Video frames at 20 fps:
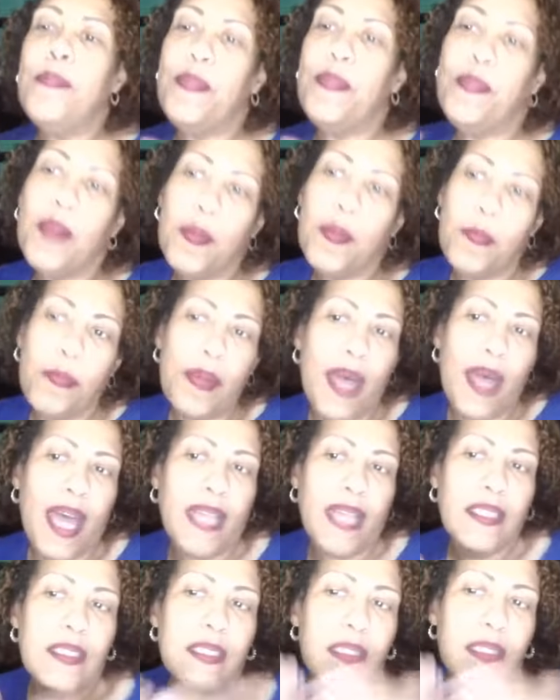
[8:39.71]
But back
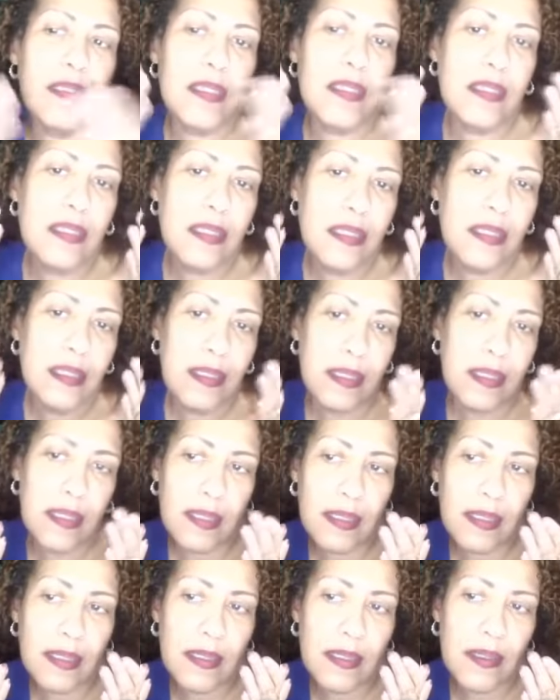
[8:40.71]
to the skin,
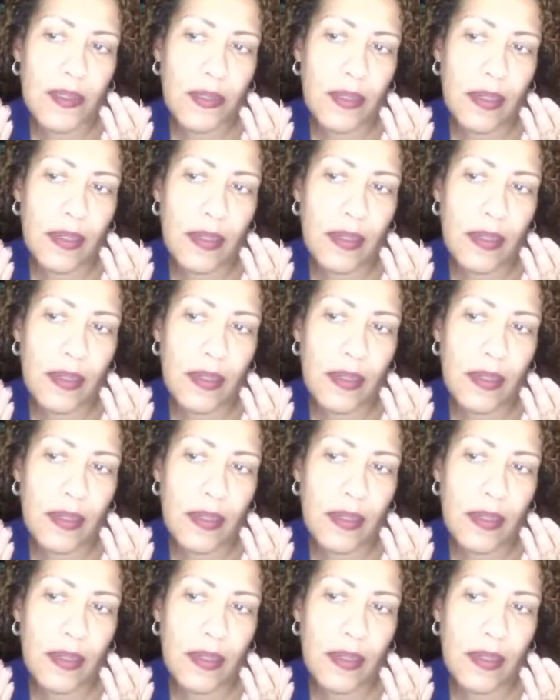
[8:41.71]
girl.